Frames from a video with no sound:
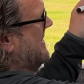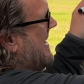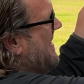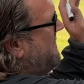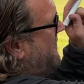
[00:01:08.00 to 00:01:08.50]

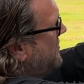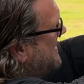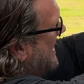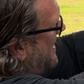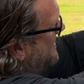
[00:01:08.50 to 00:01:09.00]
at the
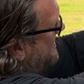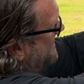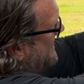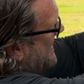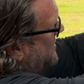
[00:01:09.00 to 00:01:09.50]
front here
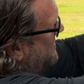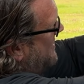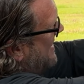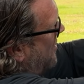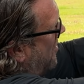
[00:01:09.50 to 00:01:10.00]
is
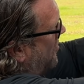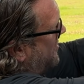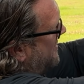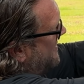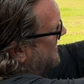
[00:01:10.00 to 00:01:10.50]
something called
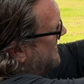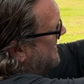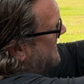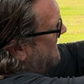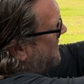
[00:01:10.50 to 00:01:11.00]
the